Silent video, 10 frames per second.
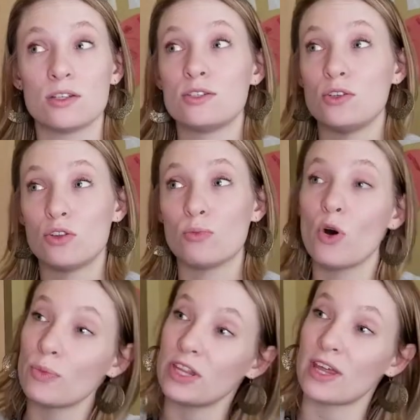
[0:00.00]
to the
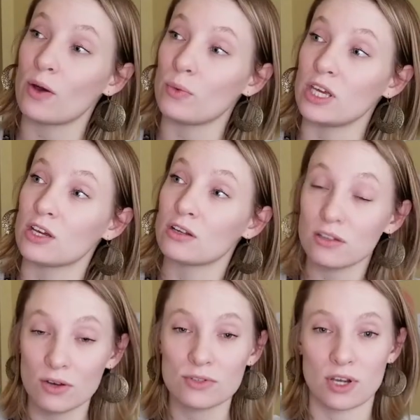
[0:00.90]
moment that we
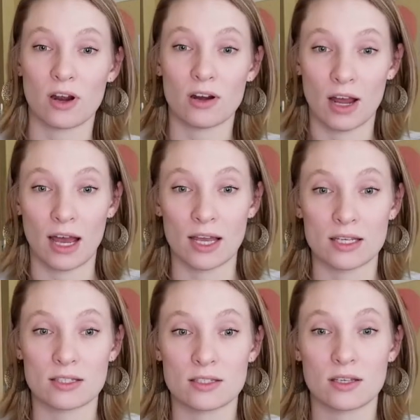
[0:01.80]
close our
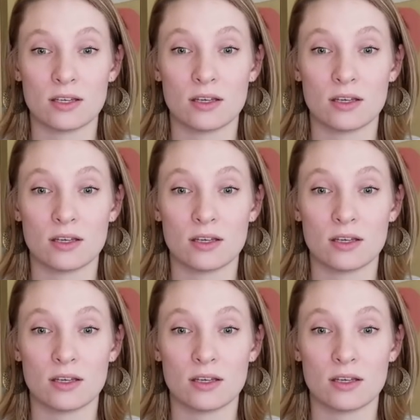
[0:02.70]
eyes.